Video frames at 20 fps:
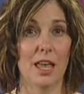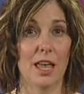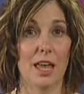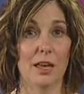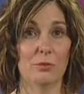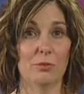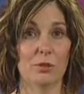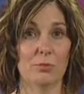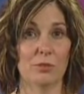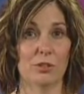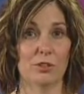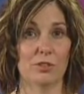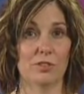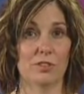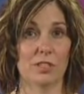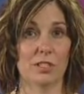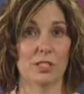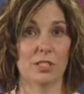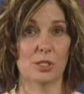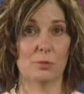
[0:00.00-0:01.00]
and removes
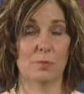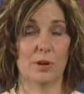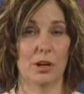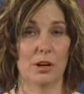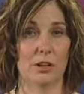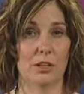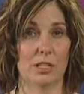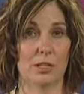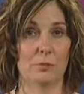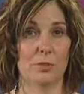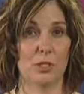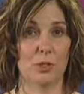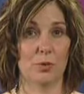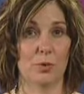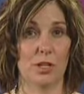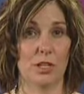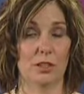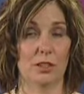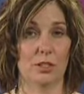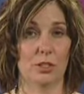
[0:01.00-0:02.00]
the disparity
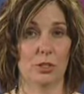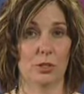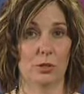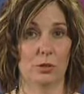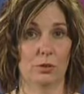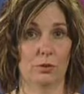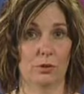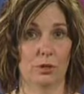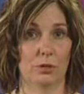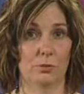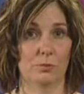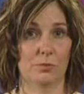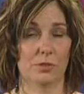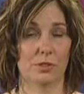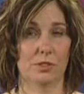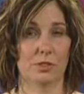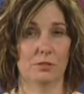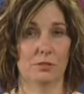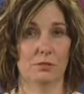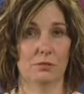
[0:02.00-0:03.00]
between the two
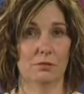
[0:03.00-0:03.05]
groups.